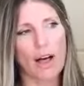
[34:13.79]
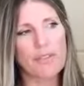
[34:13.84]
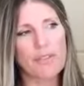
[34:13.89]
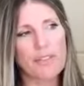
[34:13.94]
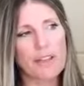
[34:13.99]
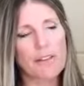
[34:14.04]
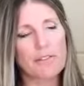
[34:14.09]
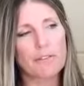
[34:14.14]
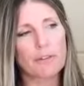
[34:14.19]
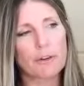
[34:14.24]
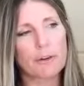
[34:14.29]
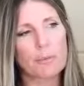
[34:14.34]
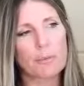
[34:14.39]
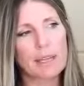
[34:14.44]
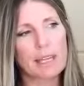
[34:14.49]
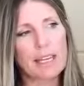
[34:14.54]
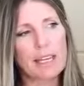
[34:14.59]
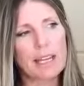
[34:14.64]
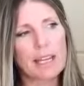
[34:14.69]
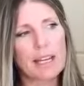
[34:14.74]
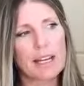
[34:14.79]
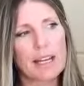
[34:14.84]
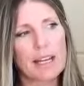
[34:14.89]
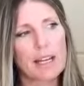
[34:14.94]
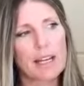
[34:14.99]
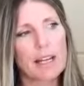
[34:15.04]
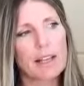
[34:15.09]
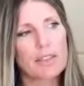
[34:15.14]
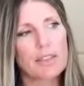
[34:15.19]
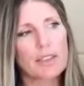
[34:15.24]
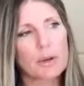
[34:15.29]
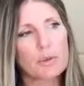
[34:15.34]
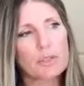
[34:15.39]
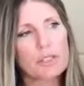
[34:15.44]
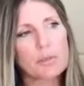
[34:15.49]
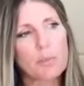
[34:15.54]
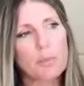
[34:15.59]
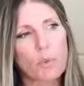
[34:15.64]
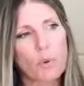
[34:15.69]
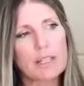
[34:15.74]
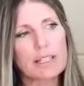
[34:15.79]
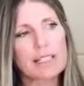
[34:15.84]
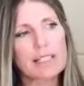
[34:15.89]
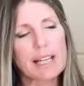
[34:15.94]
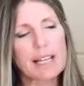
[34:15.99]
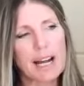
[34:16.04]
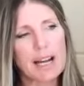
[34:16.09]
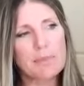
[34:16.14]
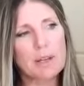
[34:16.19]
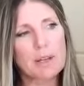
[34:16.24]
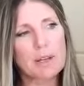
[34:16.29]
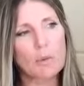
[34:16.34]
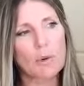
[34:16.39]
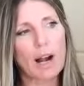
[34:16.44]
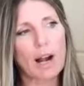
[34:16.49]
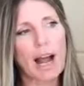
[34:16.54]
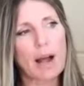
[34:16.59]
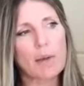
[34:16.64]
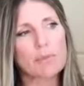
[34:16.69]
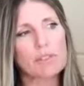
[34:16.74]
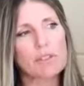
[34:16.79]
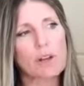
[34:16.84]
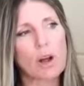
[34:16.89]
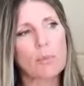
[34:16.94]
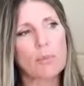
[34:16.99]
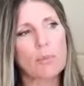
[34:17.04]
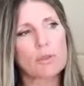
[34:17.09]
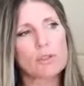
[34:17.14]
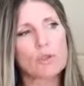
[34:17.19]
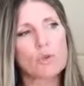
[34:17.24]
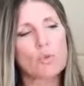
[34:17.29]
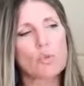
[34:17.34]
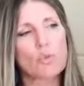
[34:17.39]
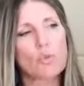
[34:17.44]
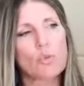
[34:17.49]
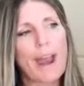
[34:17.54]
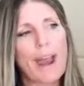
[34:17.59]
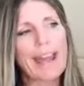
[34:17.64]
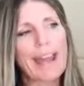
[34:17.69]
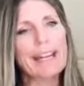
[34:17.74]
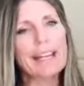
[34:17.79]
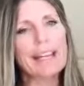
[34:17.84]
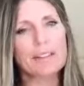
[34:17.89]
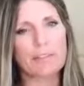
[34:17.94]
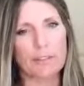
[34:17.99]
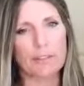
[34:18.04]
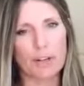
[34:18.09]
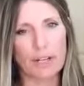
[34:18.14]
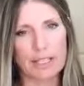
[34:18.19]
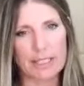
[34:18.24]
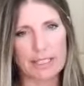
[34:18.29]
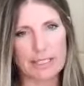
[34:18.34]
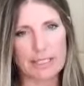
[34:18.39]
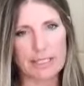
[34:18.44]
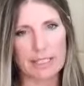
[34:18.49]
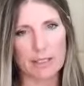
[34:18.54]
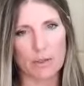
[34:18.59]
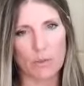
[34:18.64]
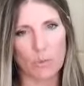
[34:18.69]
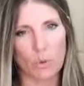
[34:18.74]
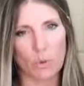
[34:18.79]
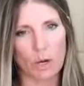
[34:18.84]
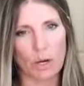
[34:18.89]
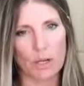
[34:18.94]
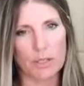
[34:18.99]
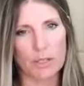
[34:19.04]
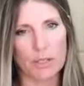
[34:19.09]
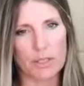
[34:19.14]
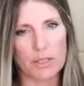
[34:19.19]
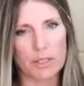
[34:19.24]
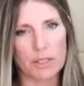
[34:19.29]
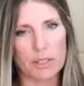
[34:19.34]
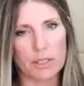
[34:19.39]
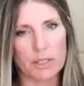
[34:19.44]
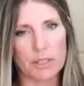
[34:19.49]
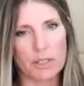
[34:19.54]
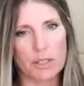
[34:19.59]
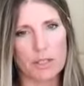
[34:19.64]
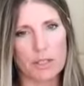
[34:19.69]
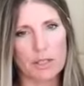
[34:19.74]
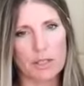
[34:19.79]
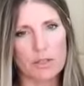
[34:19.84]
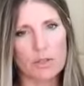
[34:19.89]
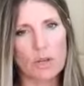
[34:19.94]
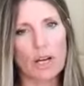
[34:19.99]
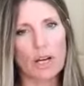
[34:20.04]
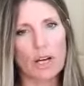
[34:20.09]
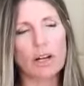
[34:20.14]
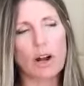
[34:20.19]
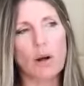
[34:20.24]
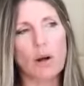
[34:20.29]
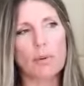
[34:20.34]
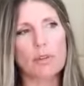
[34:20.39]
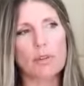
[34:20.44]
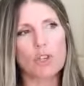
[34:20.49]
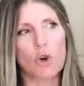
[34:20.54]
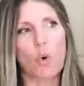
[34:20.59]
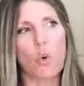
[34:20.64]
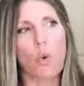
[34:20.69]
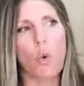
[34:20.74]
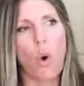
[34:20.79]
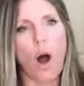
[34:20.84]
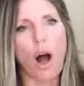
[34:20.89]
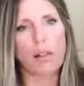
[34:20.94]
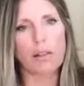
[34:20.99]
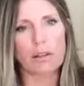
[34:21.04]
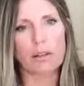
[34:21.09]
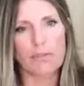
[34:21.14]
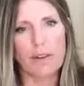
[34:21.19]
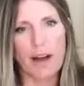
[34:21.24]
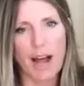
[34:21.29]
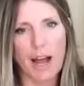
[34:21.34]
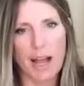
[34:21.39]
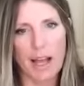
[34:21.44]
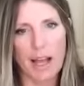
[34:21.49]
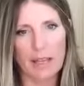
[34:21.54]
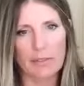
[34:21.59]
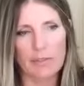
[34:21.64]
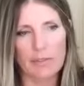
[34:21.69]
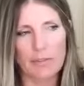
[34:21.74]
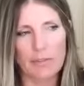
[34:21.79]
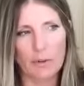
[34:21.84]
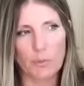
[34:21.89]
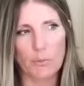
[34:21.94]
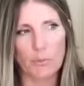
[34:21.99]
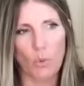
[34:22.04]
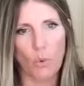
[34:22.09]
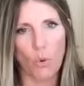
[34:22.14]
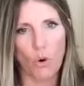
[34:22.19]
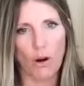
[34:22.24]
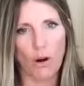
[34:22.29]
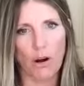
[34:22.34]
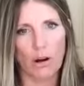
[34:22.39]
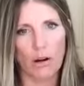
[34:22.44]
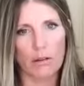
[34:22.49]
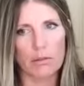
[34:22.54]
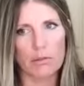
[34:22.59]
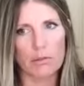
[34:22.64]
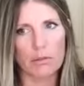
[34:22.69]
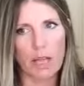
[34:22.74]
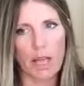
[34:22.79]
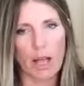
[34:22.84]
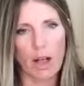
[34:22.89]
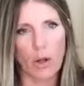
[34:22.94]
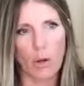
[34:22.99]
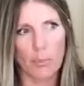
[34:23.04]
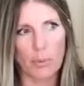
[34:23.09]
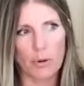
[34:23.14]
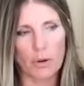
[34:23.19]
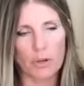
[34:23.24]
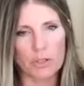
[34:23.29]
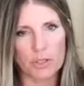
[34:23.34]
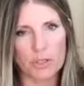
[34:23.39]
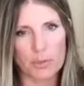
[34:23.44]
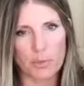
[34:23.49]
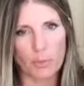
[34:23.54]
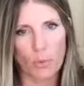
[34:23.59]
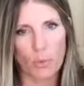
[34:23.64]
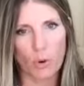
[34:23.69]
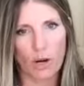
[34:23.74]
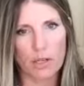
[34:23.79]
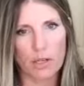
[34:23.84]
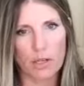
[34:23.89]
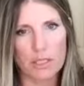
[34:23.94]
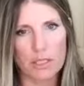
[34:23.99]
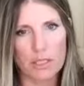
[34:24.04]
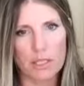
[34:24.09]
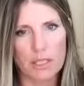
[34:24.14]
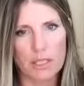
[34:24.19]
I think for me, there was a point in time there where I was almost waiting for it to get worse so I could almost qualify for more help or support.